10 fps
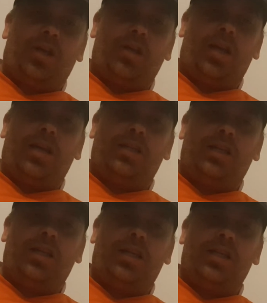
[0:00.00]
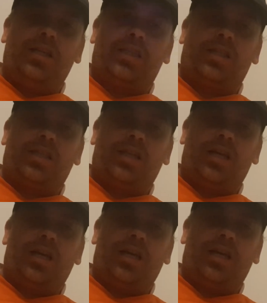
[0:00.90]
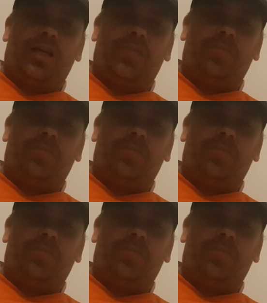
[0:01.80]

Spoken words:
yeah, she is a